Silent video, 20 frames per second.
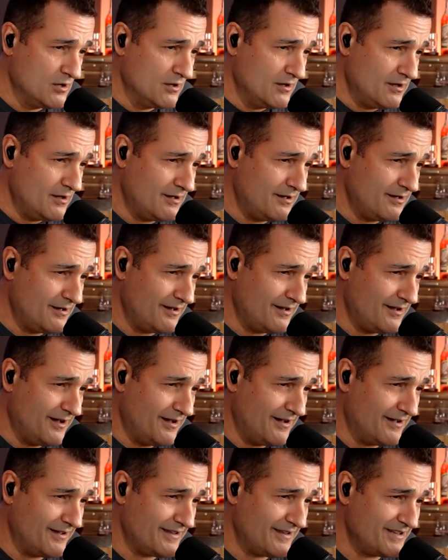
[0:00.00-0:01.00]

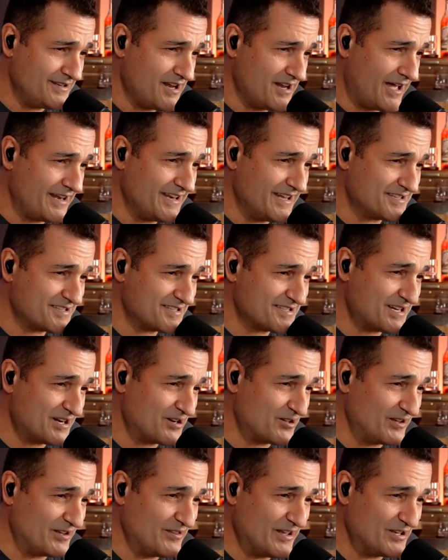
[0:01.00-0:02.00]
It's not
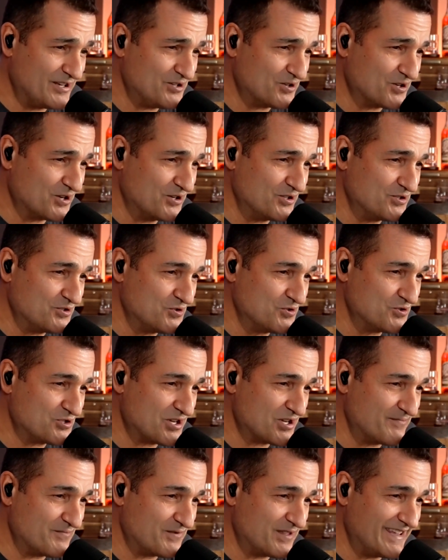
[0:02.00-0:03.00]
necessarily that you're going to do
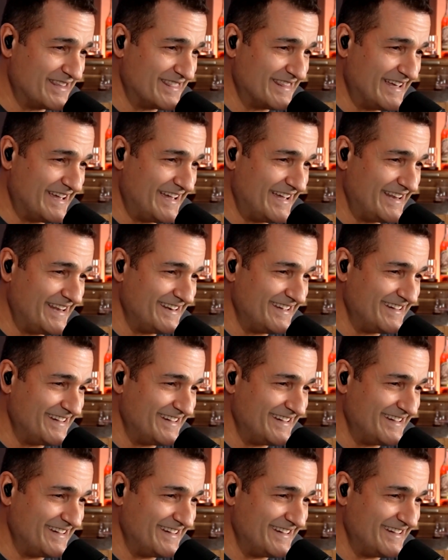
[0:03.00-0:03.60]
something that